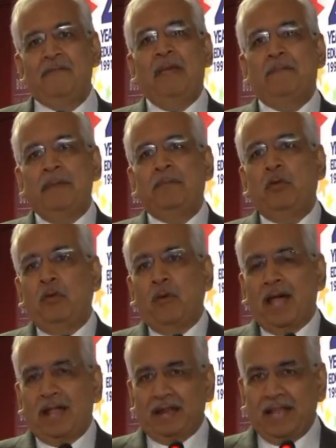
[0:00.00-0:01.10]
We are people who
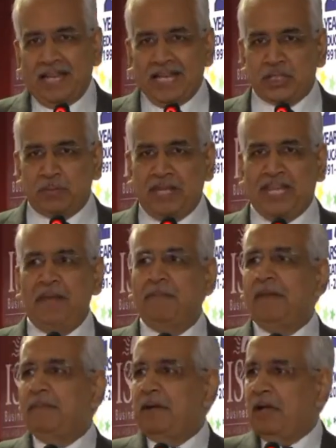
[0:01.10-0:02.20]
are English-speaking
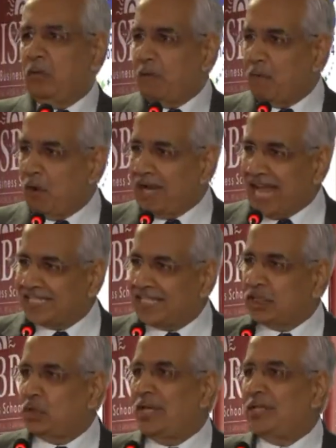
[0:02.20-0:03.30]
people, who have got
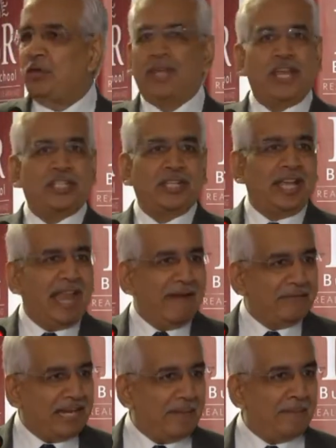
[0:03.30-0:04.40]
access to education,
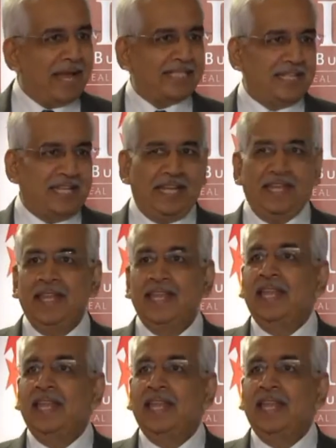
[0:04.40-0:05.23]
have the capacity